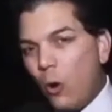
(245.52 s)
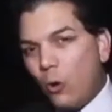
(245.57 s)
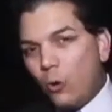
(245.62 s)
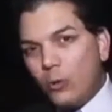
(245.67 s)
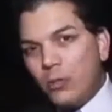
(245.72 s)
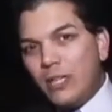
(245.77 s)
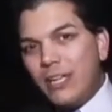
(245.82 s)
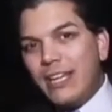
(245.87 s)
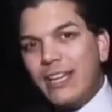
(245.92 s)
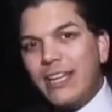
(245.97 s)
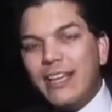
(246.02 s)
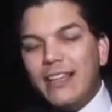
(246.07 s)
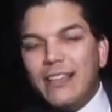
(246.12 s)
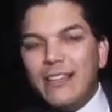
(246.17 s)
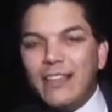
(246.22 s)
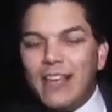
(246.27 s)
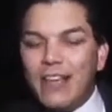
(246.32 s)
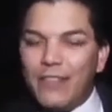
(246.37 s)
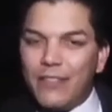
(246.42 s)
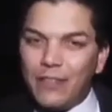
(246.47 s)

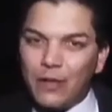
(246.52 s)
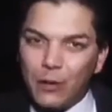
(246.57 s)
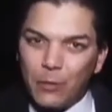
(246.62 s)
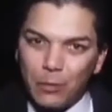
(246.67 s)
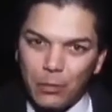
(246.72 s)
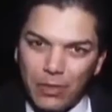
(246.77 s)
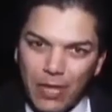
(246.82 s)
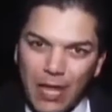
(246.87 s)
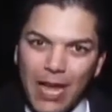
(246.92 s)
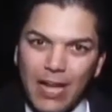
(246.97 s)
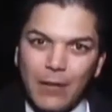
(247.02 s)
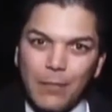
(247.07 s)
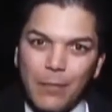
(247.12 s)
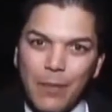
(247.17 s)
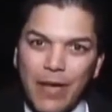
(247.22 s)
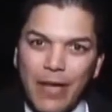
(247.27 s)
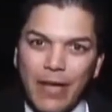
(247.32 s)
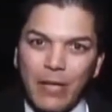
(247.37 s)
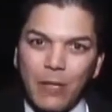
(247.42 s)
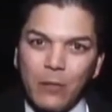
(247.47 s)
only that they're black
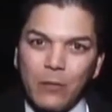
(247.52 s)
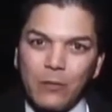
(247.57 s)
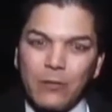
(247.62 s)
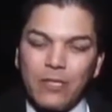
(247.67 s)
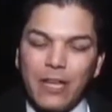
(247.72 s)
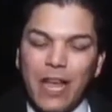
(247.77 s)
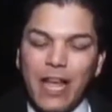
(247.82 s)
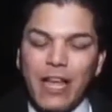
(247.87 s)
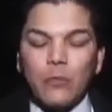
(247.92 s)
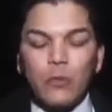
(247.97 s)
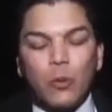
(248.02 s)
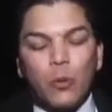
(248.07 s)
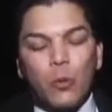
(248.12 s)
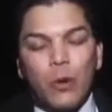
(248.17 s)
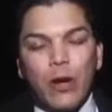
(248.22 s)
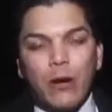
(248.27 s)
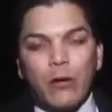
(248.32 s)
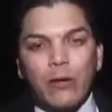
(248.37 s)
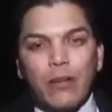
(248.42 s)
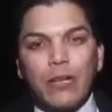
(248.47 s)
males and were
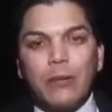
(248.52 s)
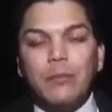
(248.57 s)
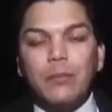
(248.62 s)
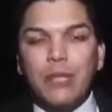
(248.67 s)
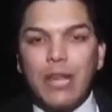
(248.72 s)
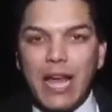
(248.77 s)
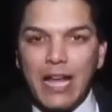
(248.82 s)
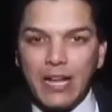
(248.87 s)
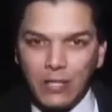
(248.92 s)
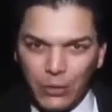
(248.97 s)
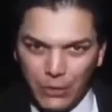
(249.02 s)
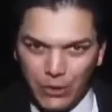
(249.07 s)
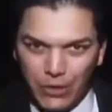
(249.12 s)
wearing black